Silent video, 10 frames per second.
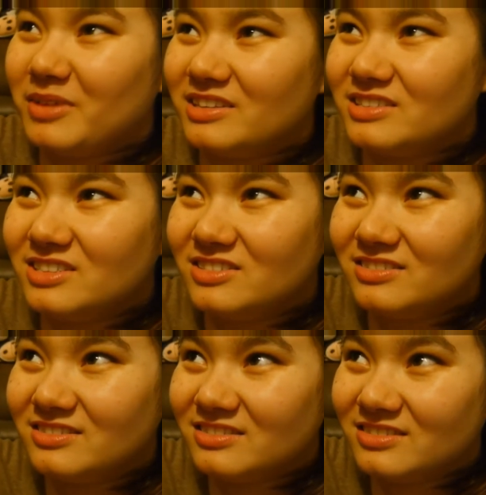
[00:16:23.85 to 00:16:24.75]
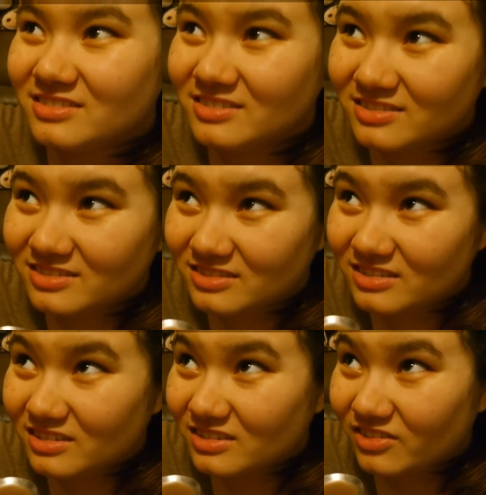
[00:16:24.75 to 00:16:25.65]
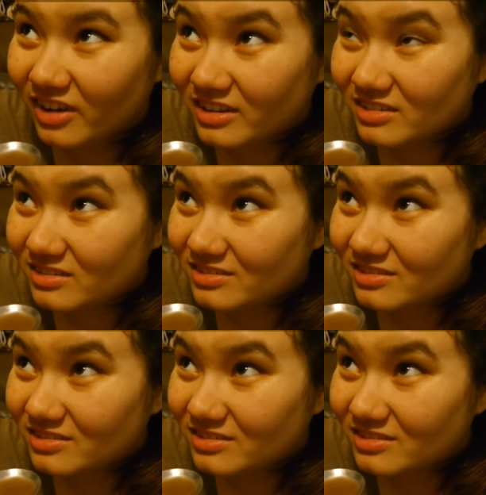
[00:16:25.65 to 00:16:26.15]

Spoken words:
beans. Right?